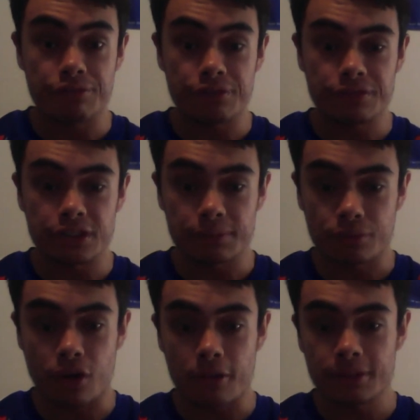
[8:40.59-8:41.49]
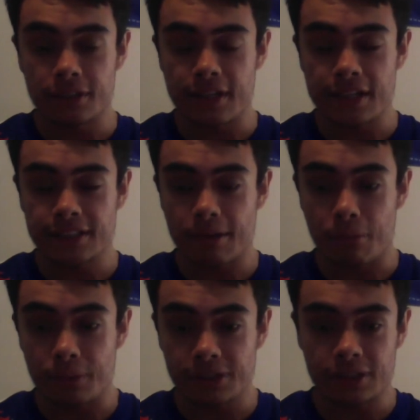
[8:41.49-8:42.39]
fifty subscribers in the next
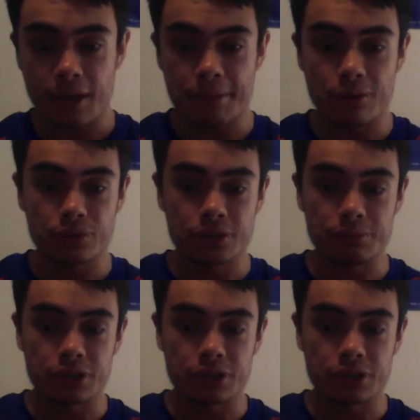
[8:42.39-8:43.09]
couple of weeks, that'll be awesome.